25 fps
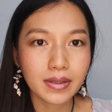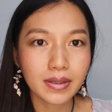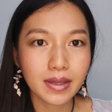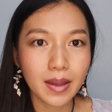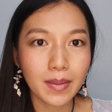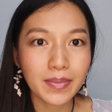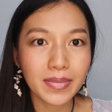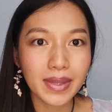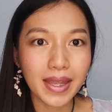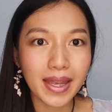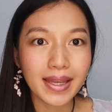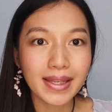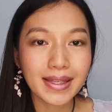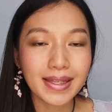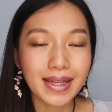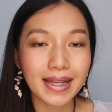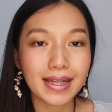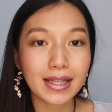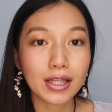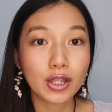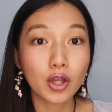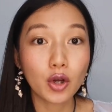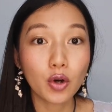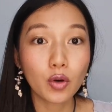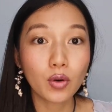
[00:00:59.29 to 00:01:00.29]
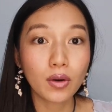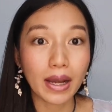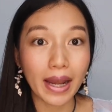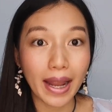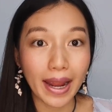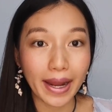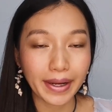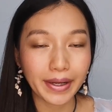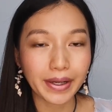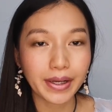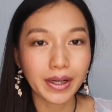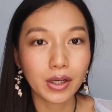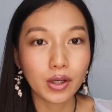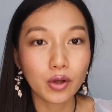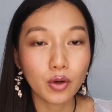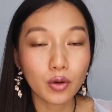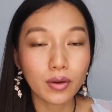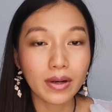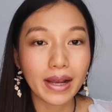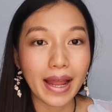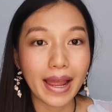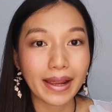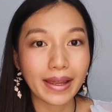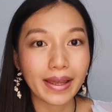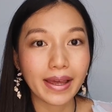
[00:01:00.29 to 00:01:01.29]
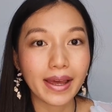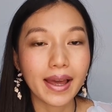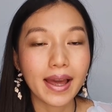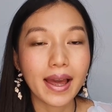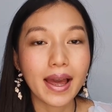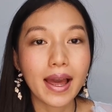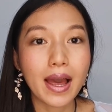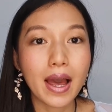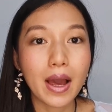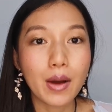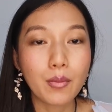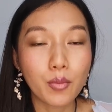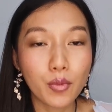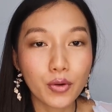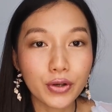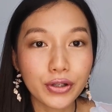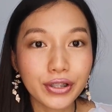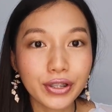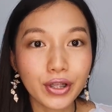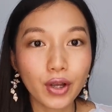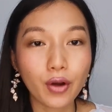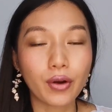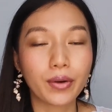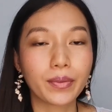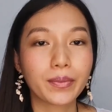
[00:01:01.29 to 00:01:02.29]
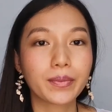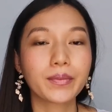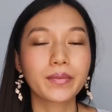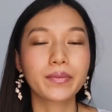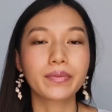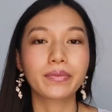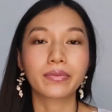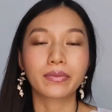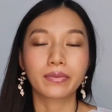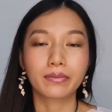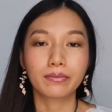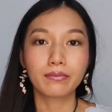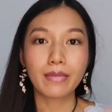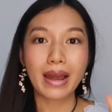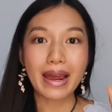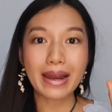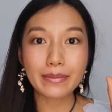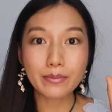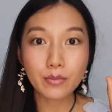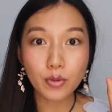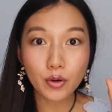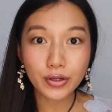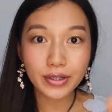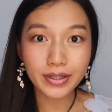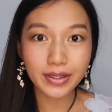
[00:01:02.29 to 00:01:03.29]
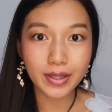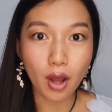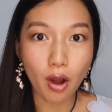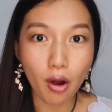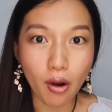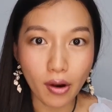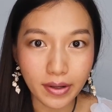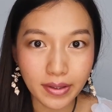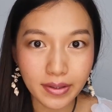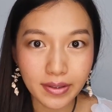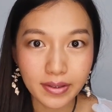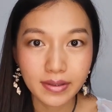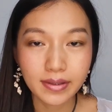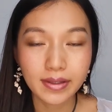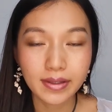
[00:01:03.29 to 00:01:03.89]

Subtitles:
something that look like moonstone. But moonstone,